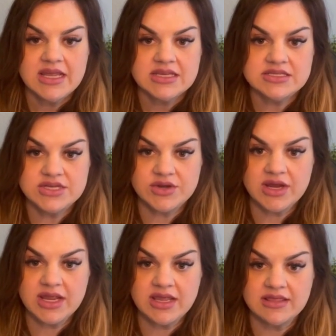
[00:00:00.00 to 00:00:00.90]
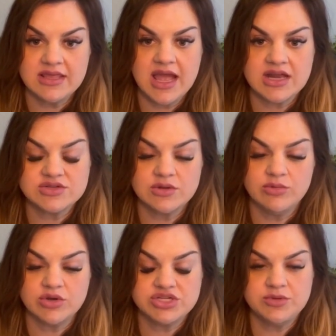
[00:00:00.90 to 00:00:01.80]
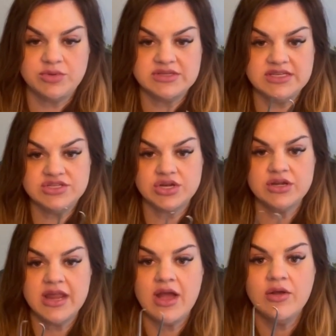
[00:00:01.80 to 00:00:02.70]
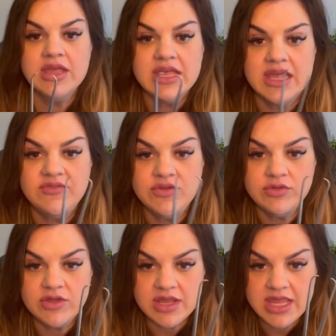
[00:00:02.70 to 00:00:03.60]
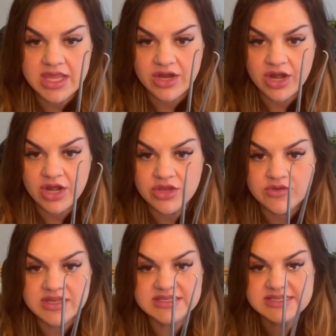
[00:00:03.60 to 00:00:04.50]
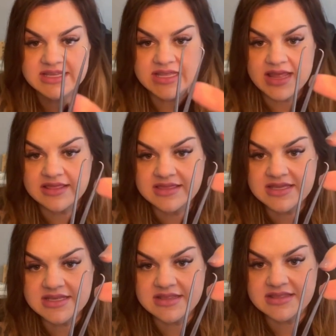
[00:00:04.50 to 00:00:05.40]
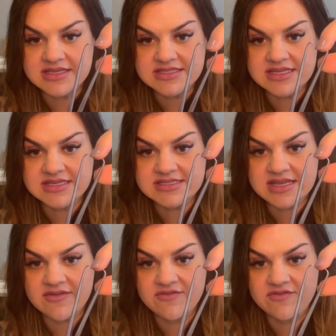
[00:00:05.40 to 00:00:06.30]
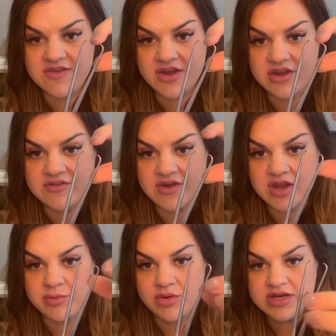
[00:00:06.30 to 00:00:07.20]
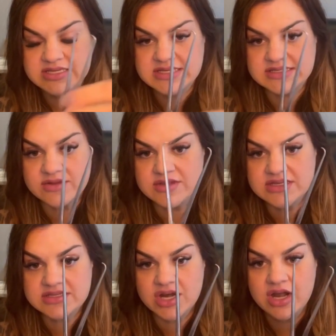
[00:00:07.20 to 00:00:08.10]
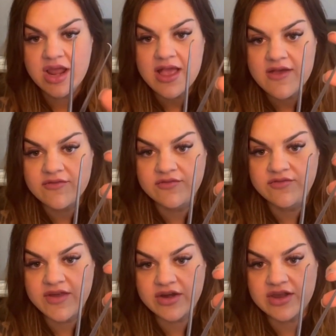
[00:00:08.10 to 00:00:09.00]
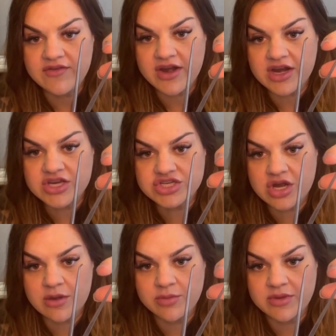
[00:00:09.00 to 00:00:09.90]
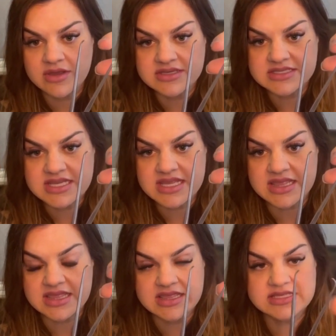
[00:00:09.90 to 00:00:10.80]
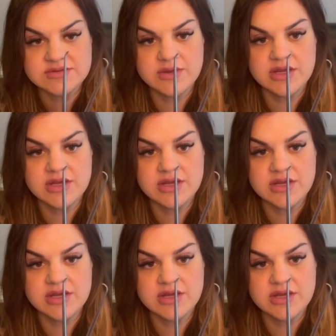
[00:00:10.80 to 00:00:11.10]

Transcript: during the actual abortion procedure. Now, if you look here, you can see that this is very, very pointy. So these are very, very sharp teeth. This